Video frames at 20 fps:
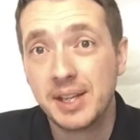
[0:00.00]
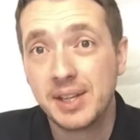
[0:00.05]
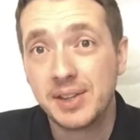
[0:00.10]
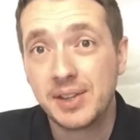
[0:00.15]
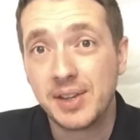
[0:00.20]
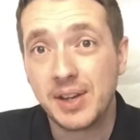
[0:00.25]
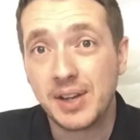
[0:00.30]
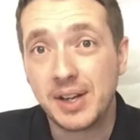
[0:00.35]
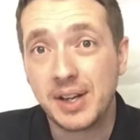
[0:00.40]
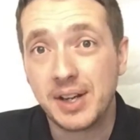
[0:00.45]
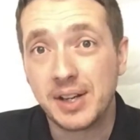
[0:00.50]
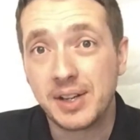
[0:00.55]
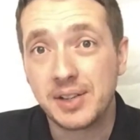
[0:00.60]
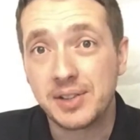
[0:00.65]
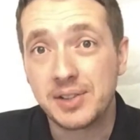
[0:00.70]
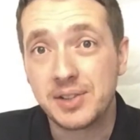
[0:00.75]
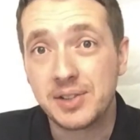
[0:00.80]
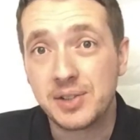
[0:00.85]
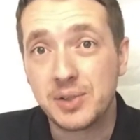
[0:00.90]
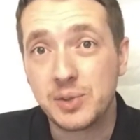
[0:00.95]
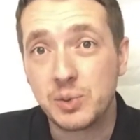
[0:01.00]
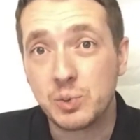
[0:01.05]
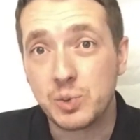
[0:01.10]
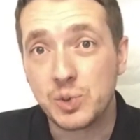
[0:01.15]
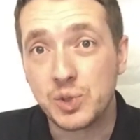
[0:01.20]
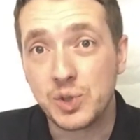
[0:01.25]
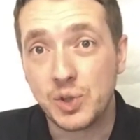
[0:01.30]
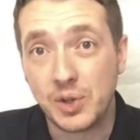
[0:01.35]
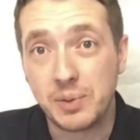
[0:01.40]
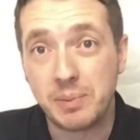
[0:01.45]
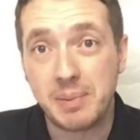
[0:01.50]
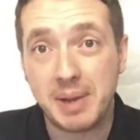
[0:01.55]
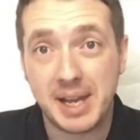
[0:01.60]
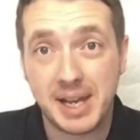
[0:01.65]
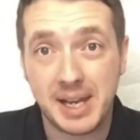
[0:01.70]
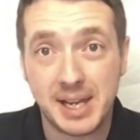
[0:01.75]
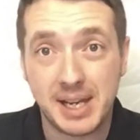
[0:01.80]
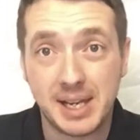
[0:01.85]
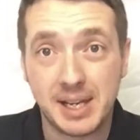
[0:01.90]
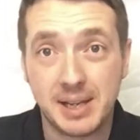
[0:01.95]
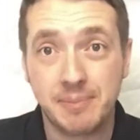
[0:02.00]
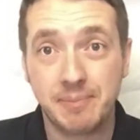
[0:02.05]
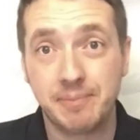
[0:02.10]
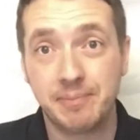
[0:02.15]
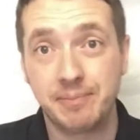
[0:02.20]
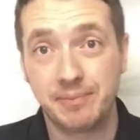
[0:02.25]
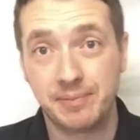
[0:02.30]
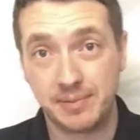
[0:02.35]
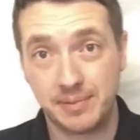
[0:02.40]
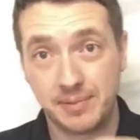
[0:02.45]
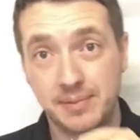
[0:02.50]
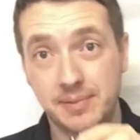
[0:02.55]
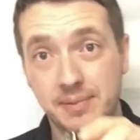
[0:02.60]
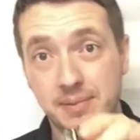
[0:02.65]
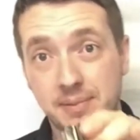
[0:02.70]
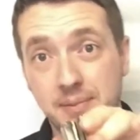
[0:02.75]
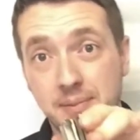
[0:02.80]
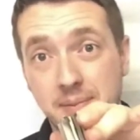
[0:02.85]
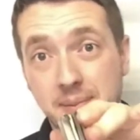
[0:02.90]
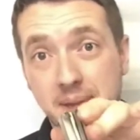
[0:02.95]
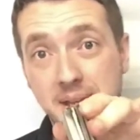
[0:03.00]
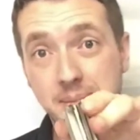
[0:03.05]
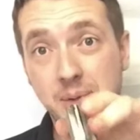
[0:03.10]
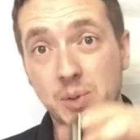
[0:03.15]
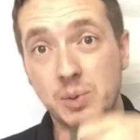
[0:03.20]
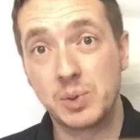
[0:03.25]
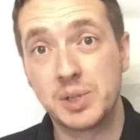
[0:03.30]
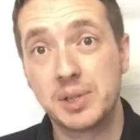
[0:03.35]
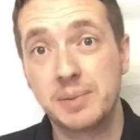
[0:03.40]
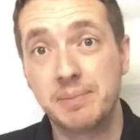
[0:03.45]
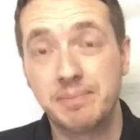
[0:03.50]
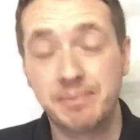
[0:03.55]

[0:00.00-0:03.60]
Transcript: that was on my bolt.